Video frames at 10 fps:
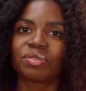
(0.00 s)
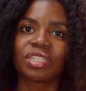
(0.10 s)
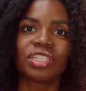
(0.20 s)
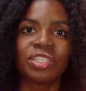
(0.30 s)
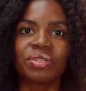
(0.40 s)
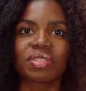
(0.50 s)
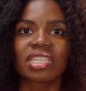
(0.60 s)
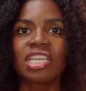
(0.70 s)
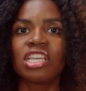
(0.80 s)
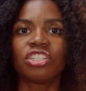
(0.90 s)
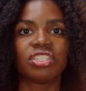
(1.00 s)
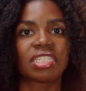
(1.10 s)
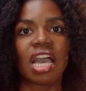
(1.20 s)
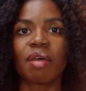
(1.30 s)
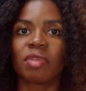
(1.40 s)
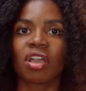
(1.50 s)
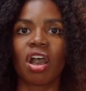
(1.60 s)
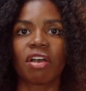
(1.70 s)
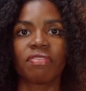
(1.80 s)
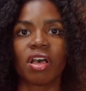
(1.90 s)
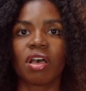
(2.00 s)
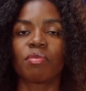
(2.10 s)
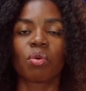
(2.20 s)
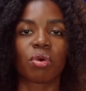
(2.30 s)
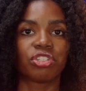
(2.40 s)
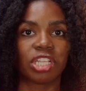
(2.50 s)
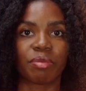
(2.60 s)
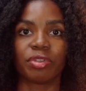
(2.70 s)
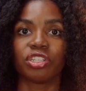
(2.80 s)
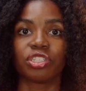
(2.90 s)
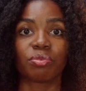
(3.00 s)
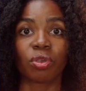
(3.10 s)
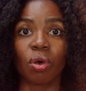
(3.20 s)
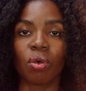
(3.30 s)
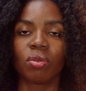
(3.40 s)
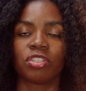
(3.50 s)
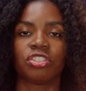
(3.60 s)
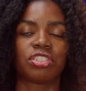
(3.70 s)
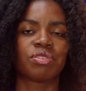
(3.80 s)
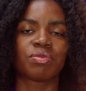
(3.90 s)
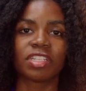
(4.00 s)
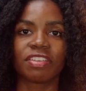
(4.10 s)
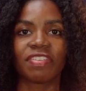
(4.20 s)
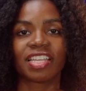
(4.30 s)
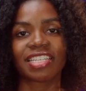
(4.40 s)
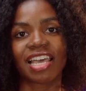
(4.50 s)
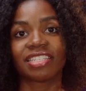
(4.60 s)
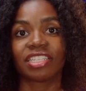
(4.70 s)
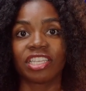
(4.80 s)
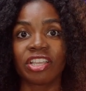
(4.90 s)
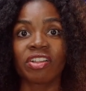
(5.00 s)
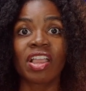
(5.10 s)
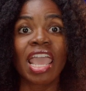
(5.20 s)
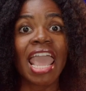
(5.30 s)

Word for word: really lose. She's coming off a world championship gold and just a really fantastic year.